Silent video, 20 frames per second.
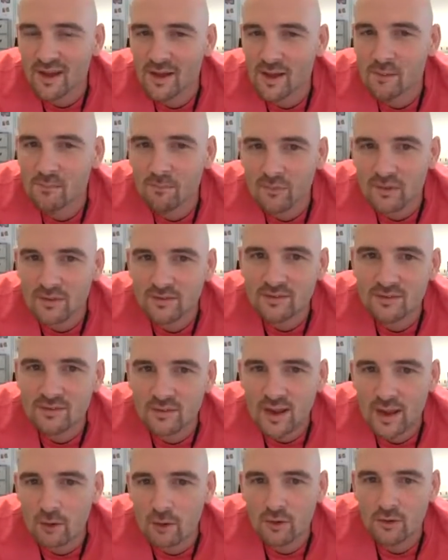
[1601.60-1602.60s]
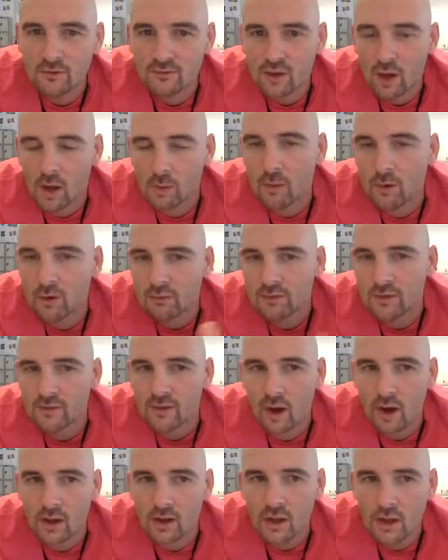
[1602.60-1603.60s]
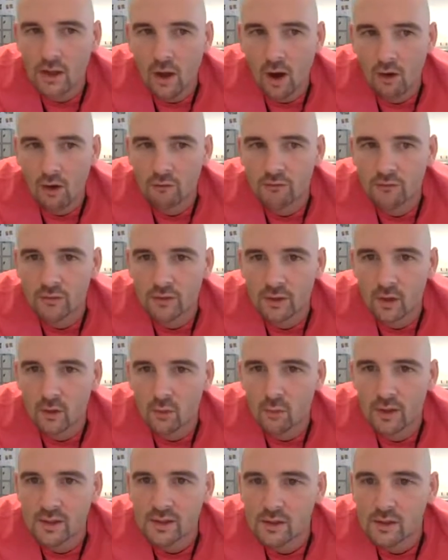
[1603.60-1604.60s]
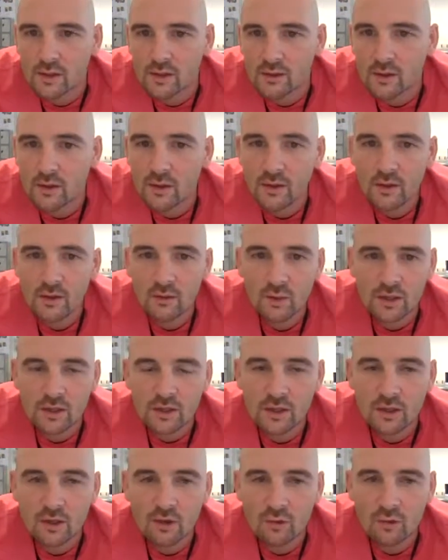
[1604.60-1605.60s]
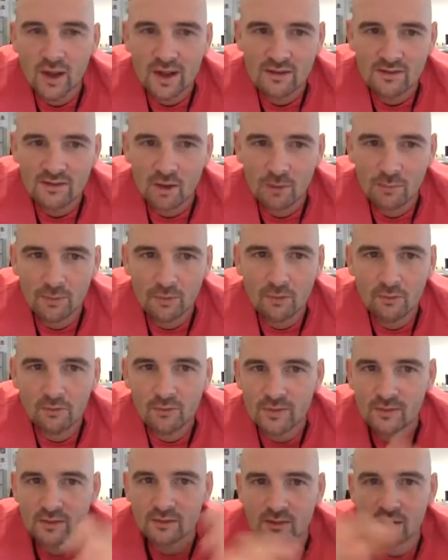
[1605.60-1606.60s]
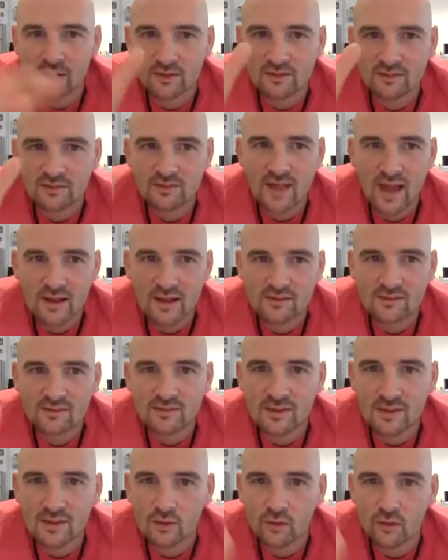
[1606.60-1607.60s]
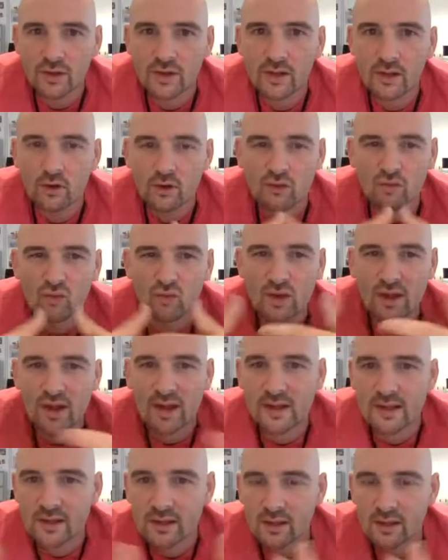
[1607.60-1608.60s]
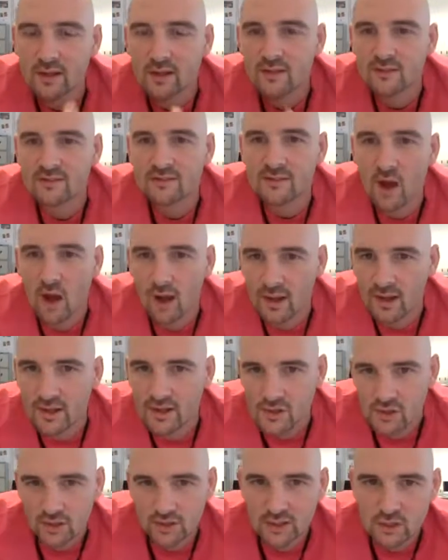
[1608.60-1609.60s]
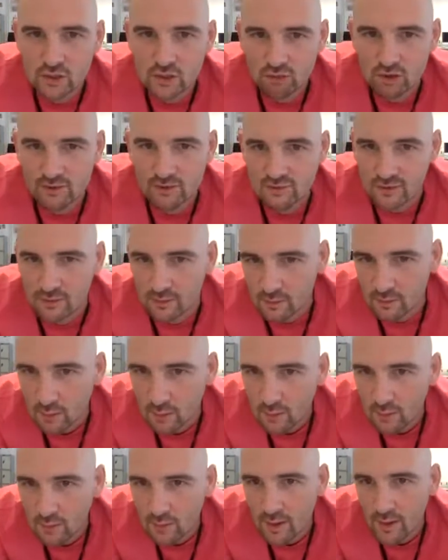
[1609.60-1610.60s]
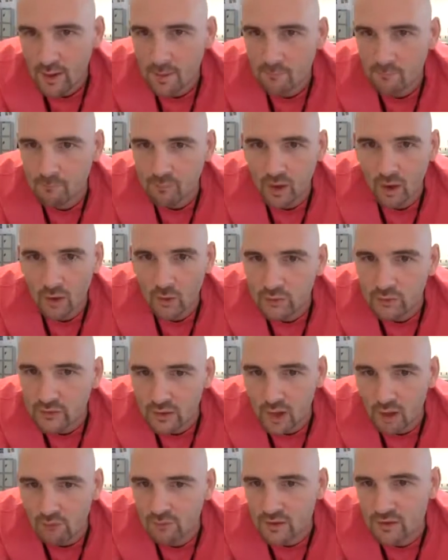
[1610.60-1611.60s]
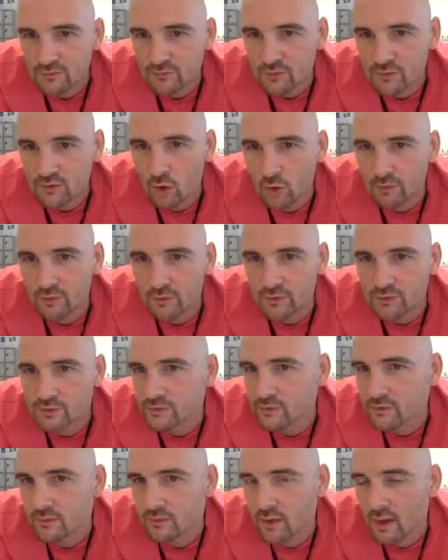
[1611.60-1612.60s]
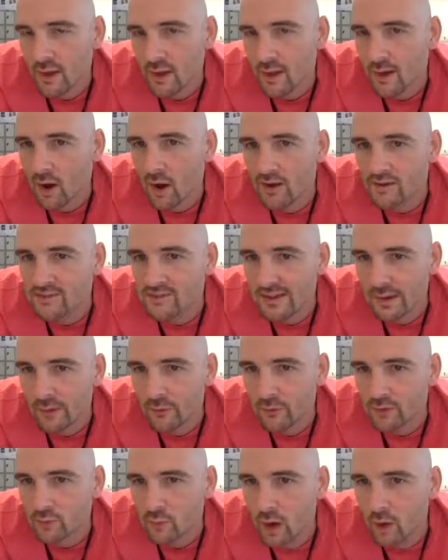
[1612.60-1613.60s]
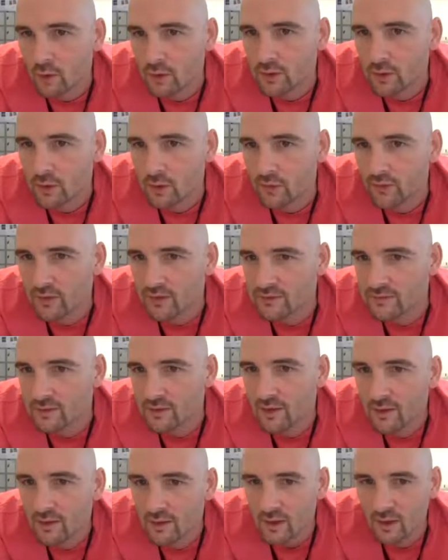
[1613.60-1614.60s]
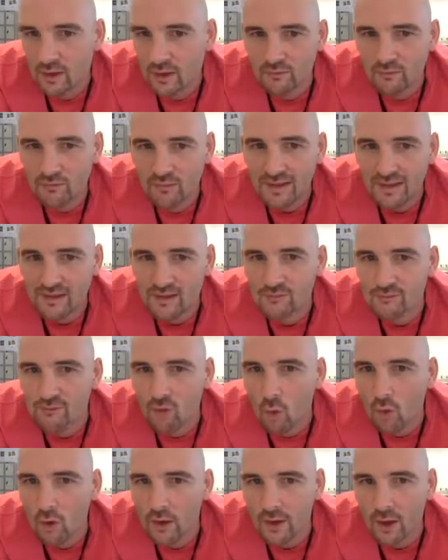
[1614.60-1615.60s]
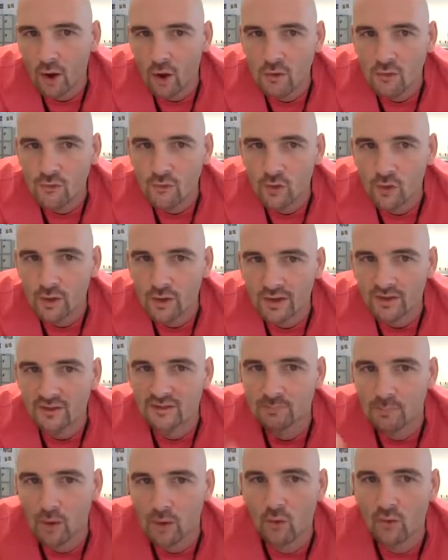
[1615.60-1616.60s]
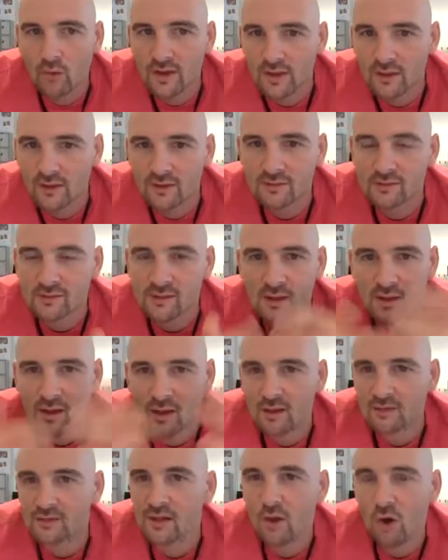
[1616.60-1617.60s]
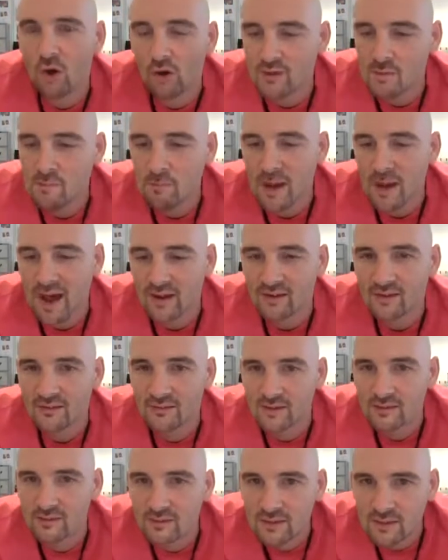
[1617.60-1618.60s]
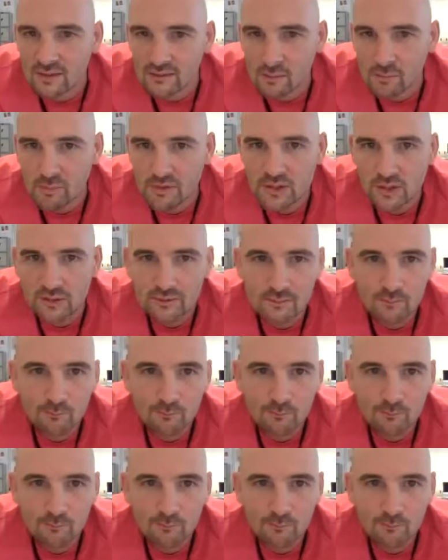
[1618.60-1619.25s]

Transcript: This is an area of typography that I love. You know, when you can create typography that kind of stands still and it looks really stylish and interesting. I also love this photographer's idea as well. You know, this kind of things falling over and exploding. There's a lot of impact in these images.